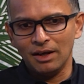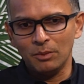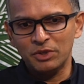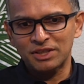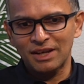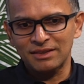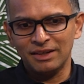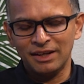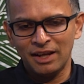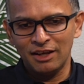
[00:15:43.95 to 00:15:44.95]
which has an
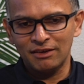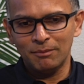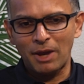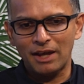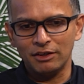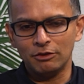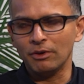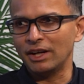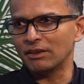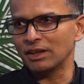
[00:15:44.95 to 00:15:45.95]
inherent barrier to
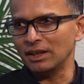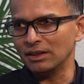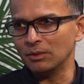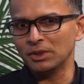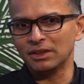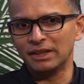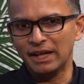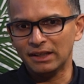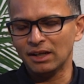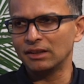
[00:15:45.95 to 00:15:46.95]
entry, either with a
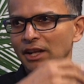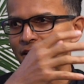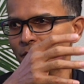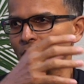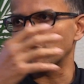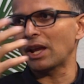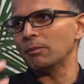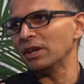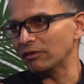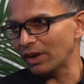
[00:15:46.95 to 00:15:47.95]
data, network, or
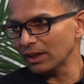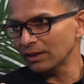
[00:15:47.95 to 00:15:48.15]
IP effect.